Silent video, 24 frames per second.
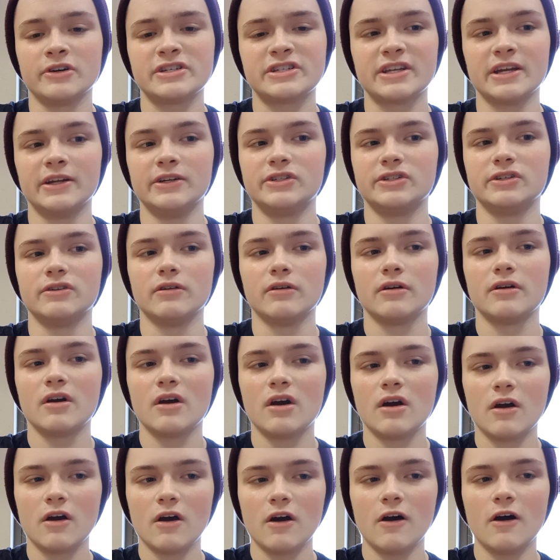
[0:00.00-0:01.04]
extension
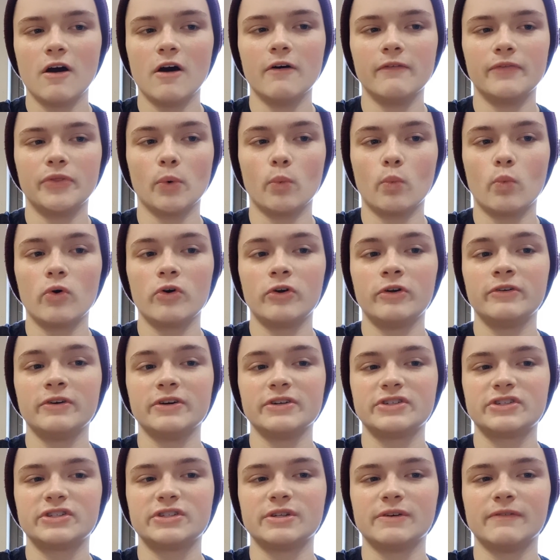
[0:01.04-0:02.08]
of the
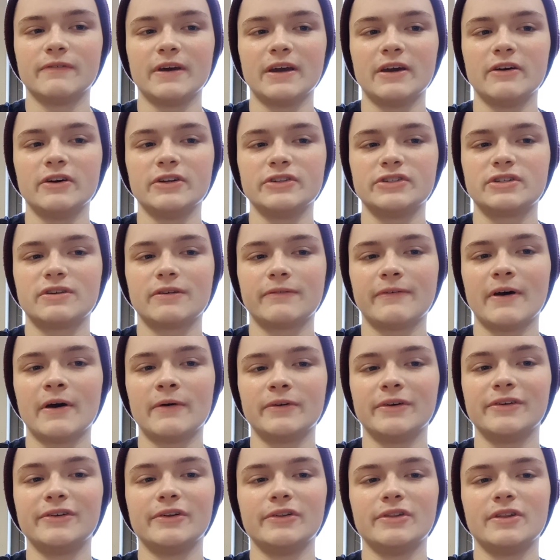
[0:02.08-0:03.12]
warrantless surveillance
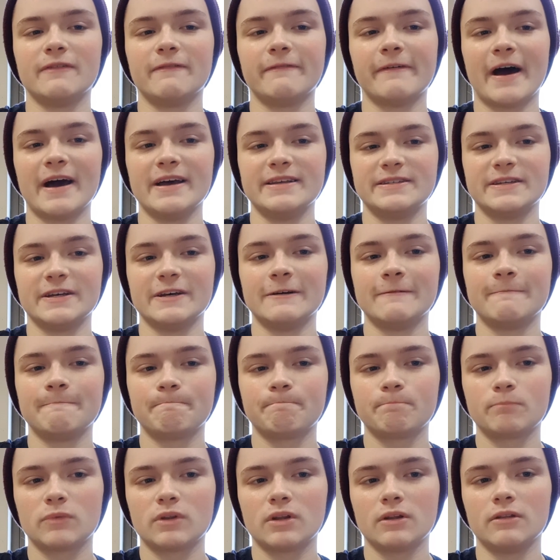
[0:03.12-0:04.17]
found under the FISA,
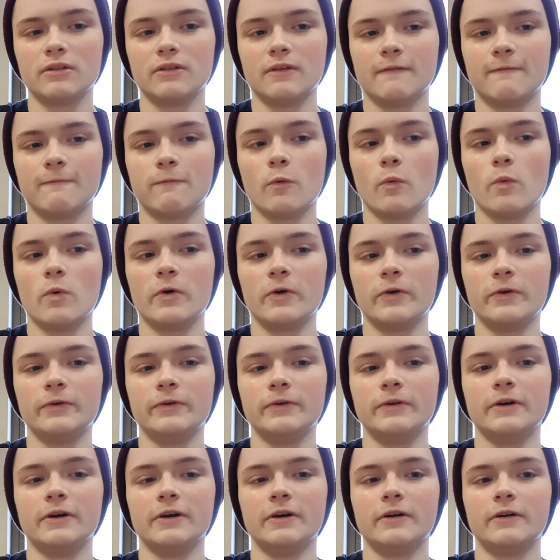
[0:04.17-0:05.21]
the
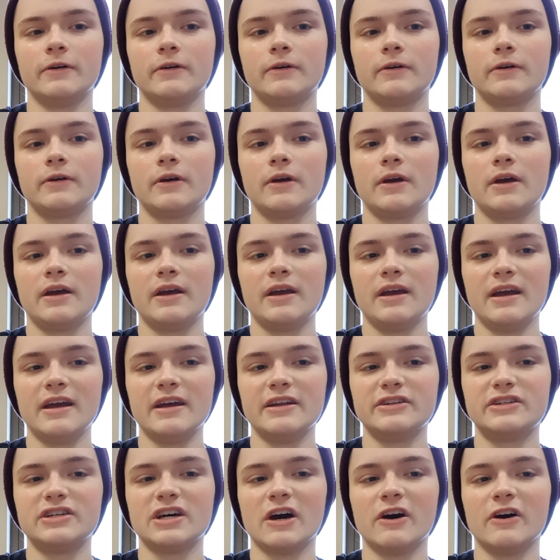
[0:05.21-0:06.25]
Foreign
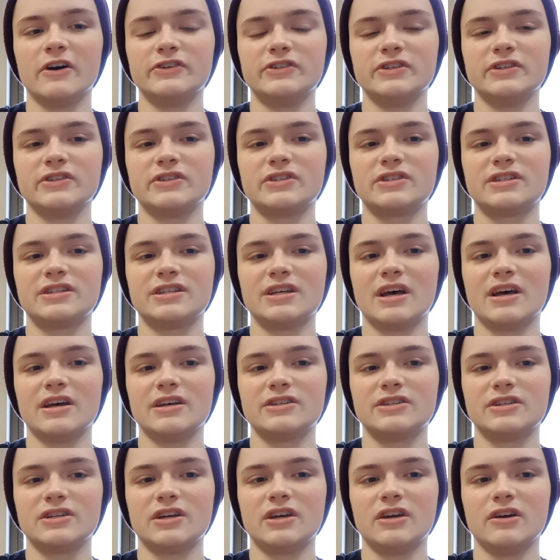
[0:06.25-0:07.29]
Intelligence
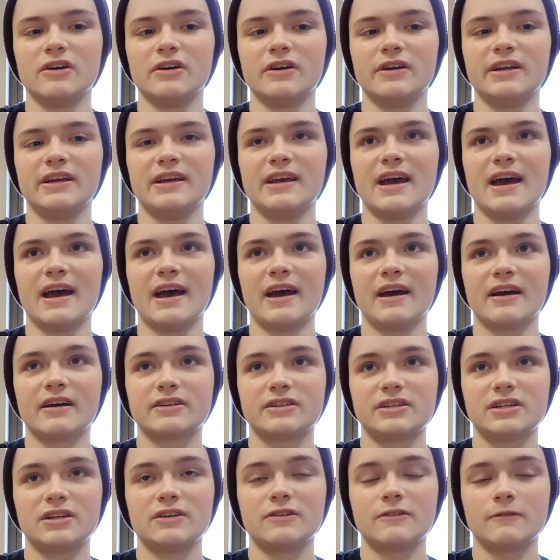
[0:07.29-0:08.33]
Security
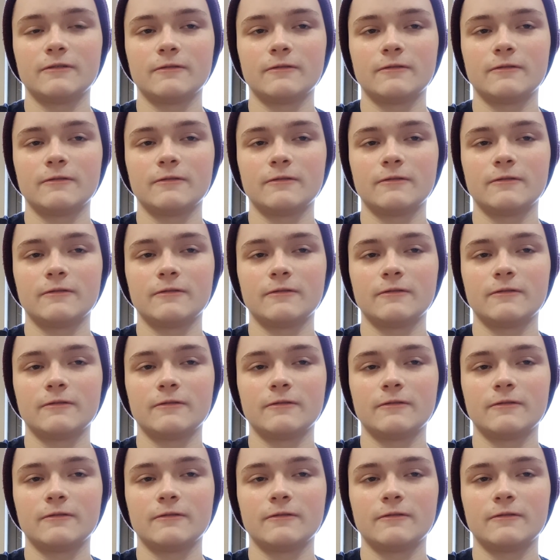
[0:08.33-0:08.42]
Act.